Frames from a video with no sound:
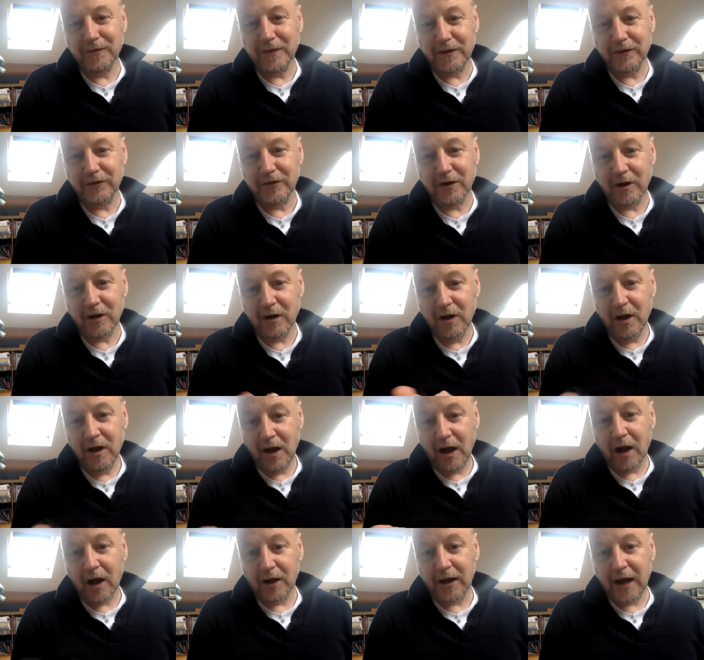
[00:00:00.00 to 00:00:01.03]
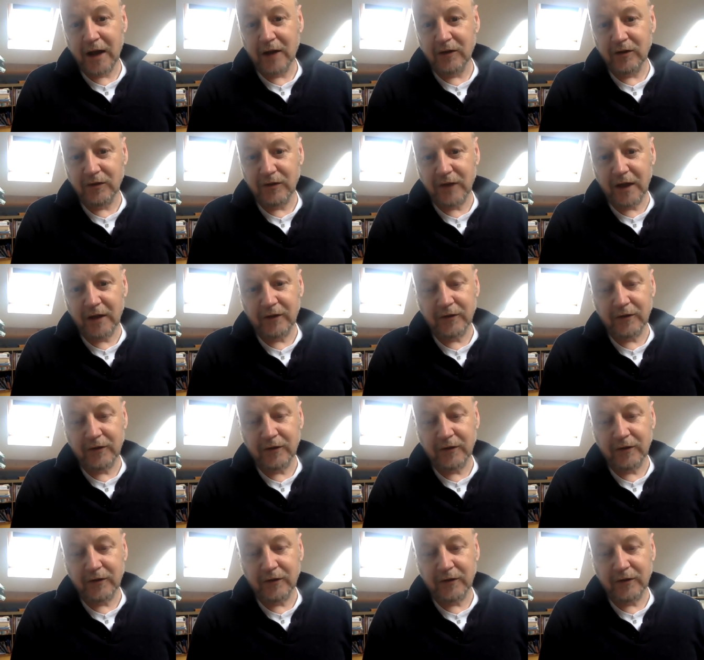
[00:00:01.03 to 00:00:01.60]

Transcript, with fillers: this year on account of that.